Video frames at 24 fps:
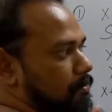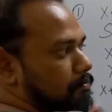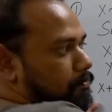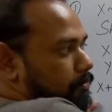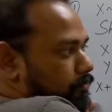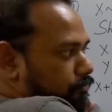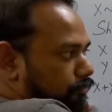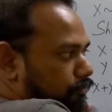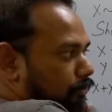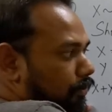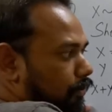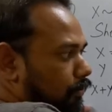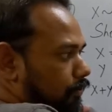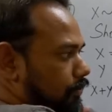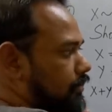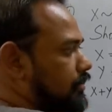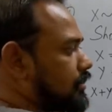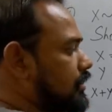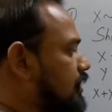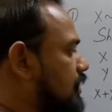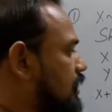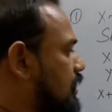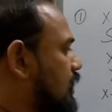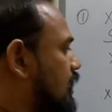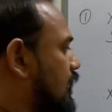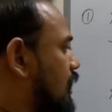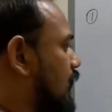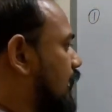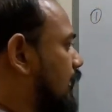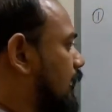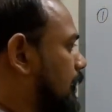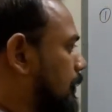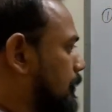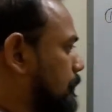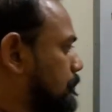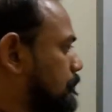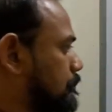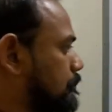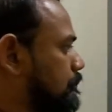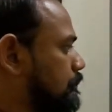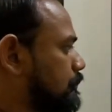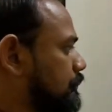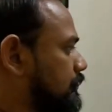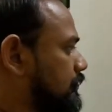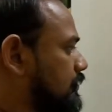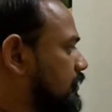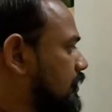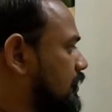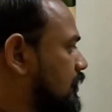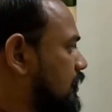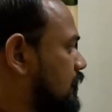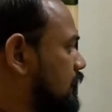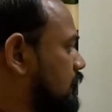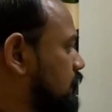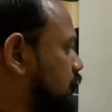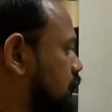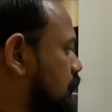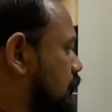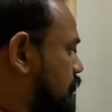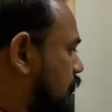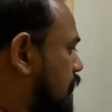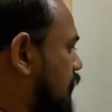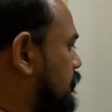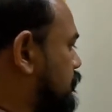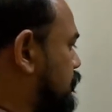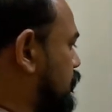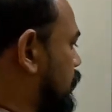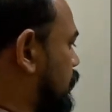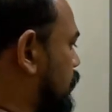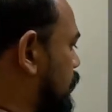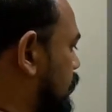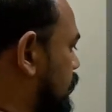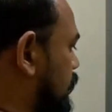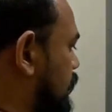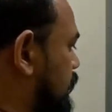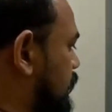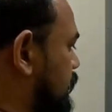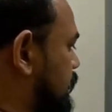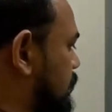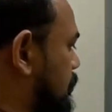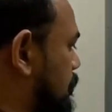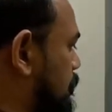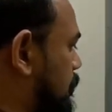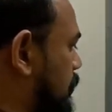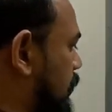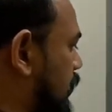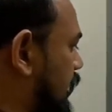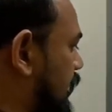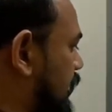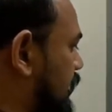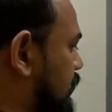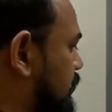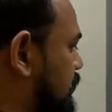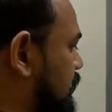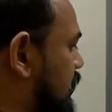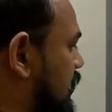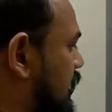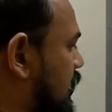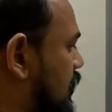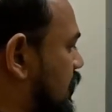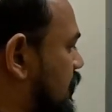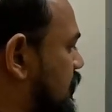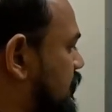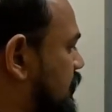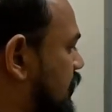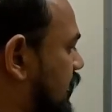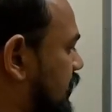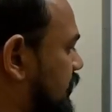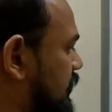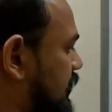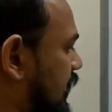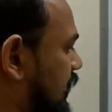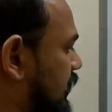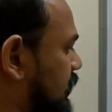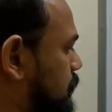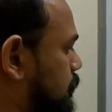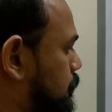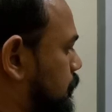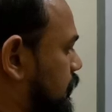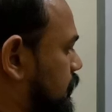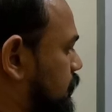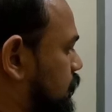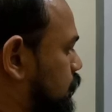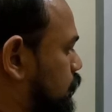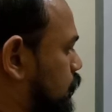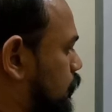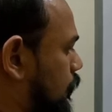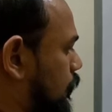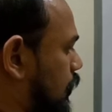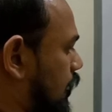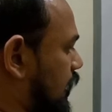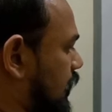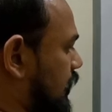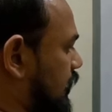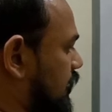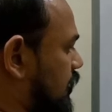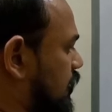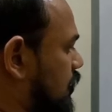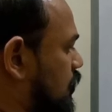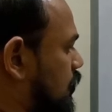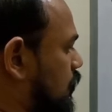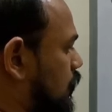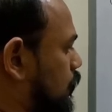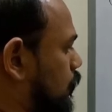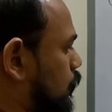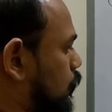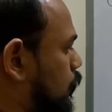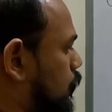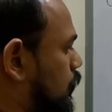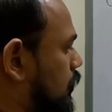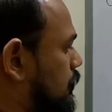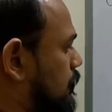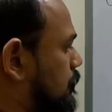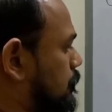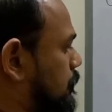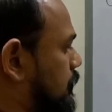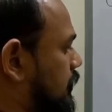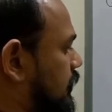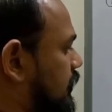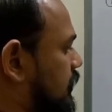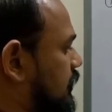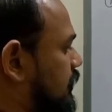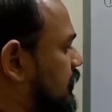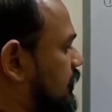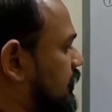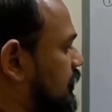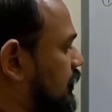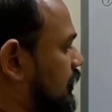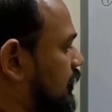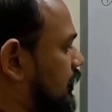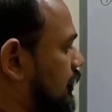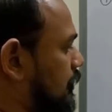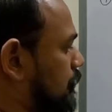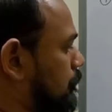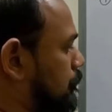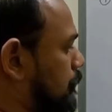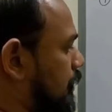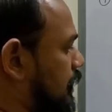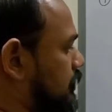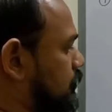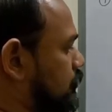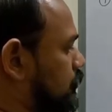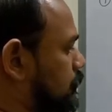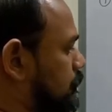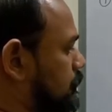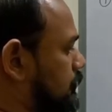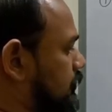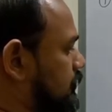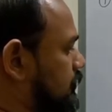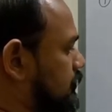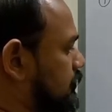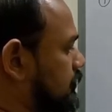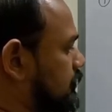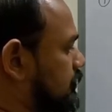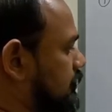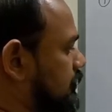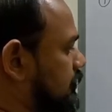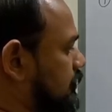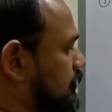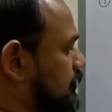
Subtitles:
from before, so therefore this implies that x plus y will be a binomial,